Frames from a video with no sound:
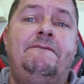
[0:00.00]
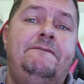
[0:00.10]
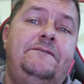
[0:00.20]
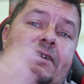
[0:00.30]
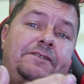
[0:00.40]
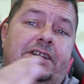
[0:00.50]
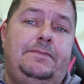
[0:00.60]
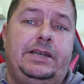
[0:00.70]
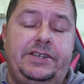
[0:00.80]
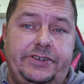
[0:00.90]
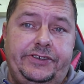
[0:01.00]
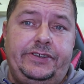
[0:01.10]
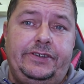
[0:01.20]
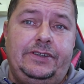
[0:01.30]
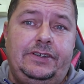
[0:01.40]
at 50 meters
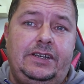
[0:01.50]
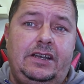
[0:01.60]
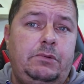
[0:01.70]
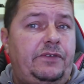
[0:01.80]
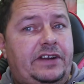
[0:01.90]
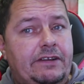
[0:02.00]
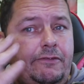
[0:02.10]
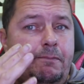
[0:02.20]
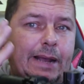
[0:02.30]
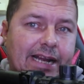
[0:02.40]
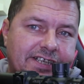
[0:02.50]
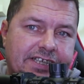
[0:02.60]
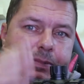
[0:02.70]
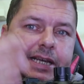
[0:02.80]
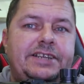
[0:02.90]
with different pellet
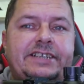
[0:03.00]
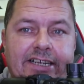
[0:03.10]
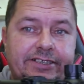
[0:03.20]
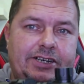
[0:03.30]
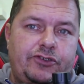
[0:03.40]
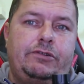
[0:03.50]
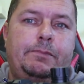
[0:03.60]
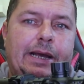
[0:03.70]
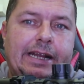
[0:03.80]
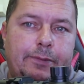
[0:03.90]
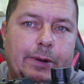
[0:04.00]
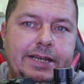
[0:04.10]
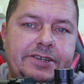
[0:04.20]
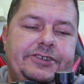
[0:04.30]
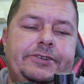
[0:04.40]
speeds, etc., and pellet
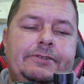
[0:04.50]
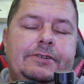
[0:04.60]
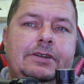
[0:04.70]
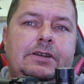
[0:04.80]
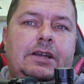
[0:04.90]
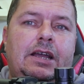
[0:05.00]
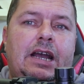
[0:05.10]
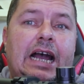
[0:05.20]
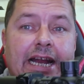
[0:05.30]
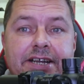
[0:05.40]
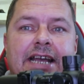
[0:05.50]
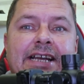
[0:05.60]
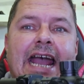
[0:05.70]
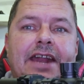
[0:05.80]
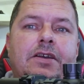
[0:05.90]
weights. And
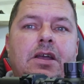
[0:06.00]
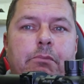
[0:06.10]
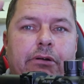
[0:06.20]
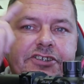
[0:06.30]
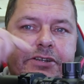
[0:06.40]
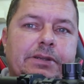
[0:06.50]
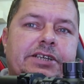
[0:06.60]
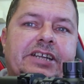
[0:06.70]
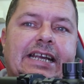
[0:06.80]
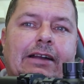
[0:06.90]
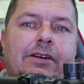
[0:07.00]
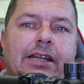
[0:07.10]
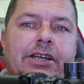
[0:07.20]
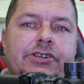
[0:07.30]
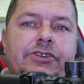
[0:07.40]
again, press the ballistic
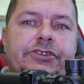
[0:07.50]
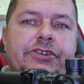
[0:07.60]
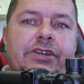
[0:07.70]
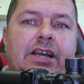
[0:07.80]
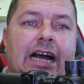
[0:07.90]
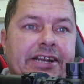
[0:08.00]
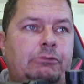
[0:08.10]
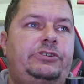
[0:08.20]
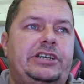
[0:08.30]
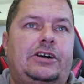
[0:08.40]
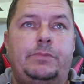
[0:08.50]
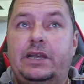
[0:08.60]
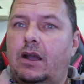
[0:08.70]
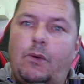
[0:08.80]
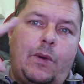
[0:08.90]
calculations and it will tell
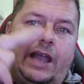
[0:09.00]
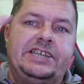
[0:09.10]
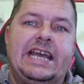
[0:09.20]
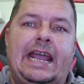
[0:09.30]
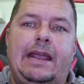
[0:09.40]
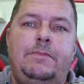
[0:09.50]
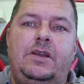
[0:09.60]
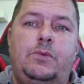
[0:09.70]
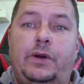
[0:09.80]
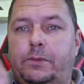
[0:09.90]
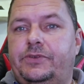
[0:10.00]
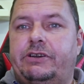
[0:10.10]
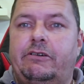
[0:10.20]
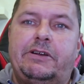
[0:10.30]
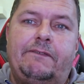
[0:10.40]
me where to aim when I'm
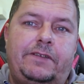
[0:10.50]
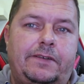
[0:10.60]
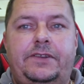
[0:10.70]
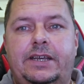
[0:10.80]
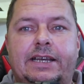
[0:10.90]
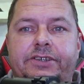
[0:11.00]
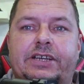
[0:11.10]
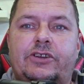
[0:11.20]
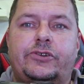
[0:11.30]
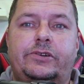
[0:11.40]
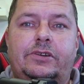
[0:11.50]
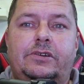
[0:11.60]
zeroed at 50, etc.